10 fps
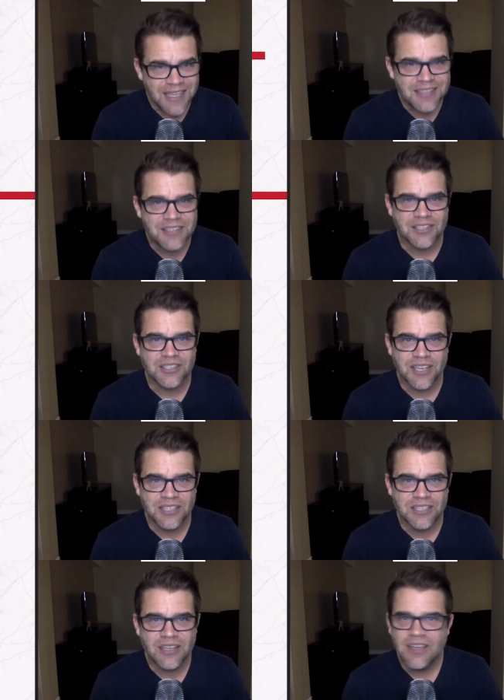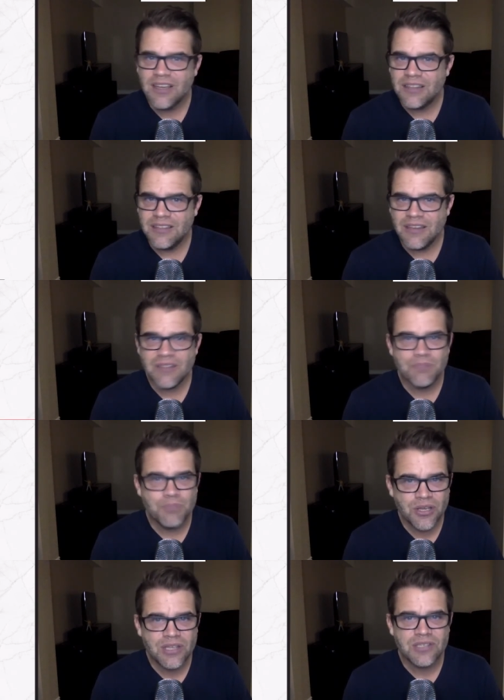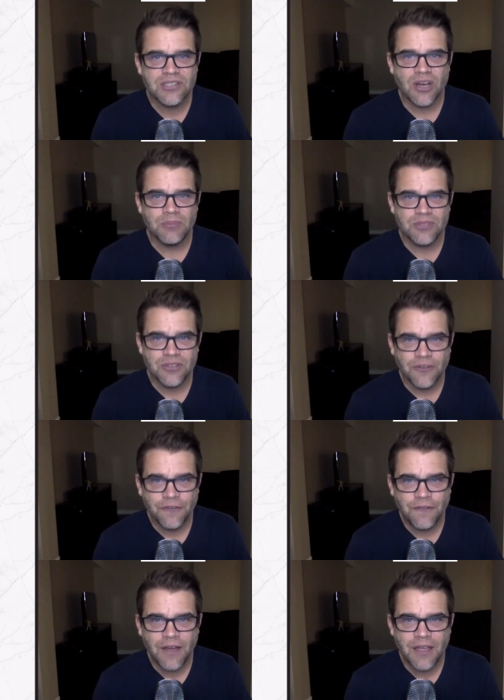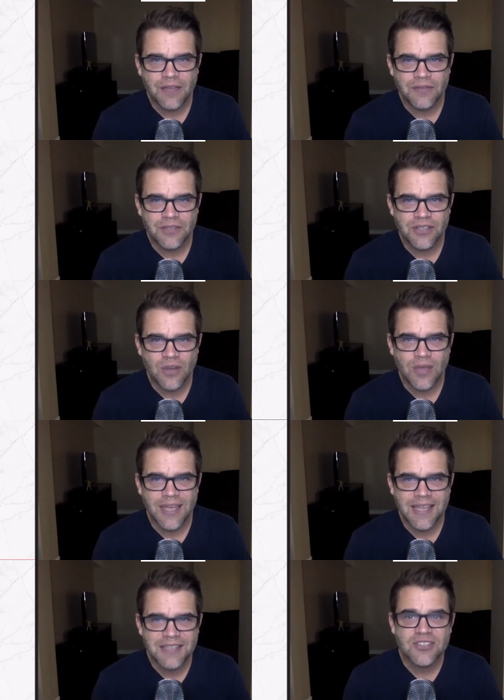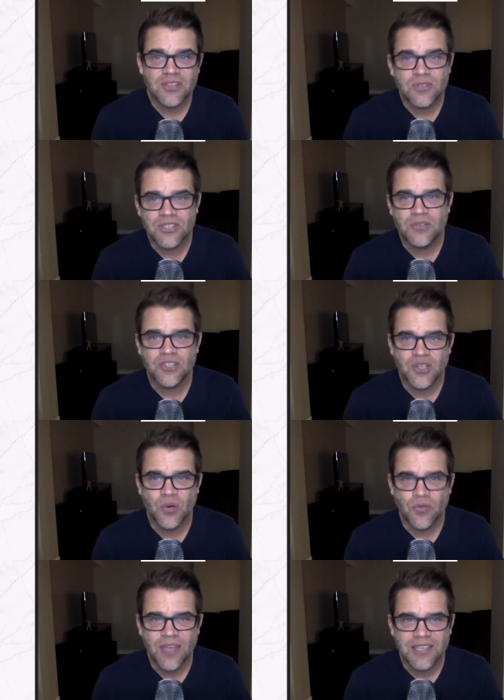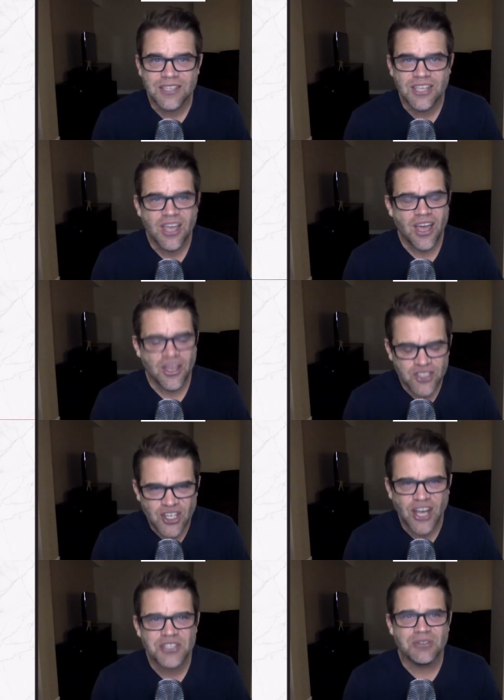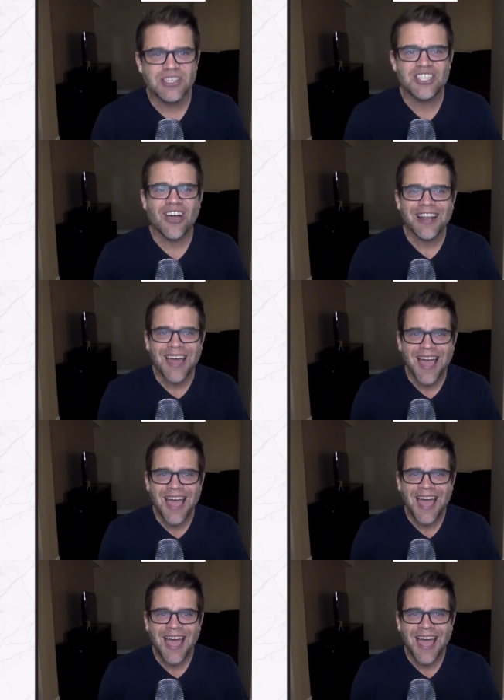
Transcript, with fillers: into the season, they are the bookies' top two faves. So, is it too soon to call this a title decider?